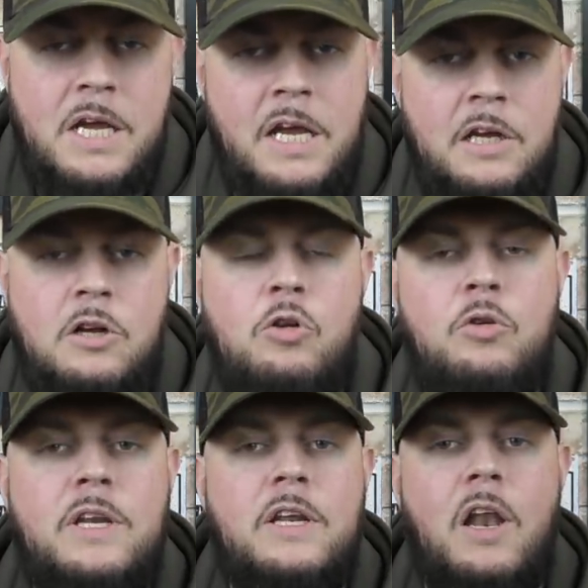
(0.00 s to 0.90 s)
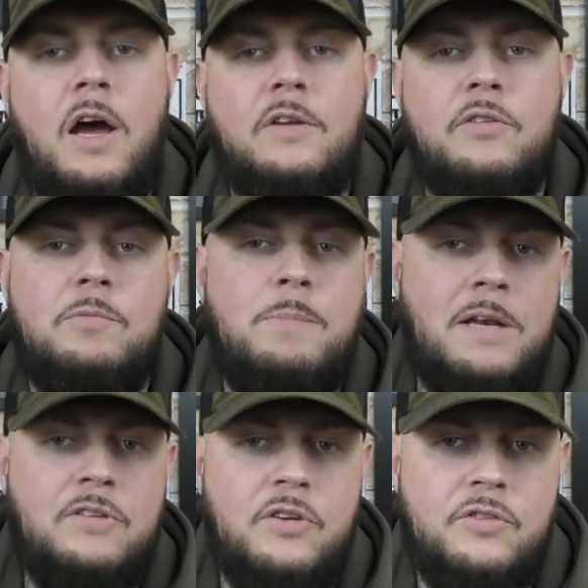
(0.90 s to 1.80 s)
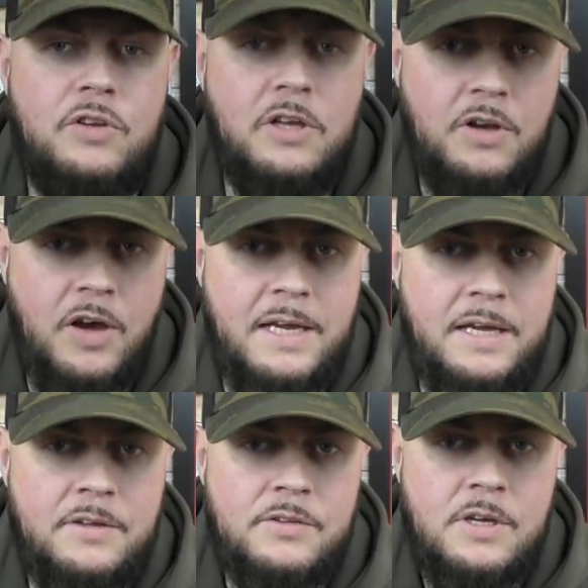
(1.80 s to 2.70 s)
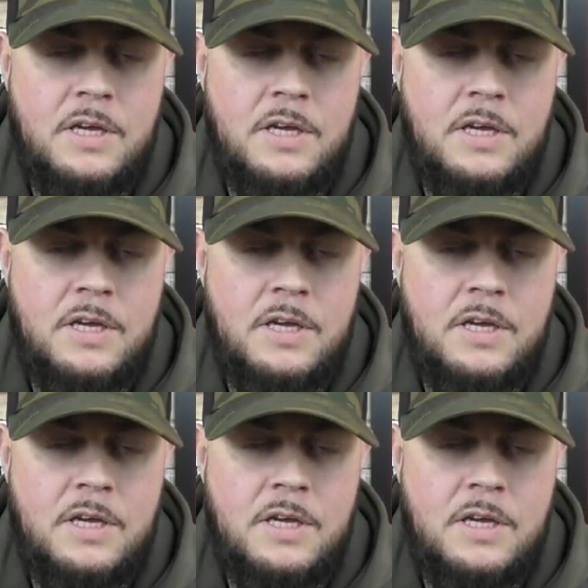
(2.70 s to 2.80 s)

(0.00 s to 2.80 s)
including the likes of Manchester United.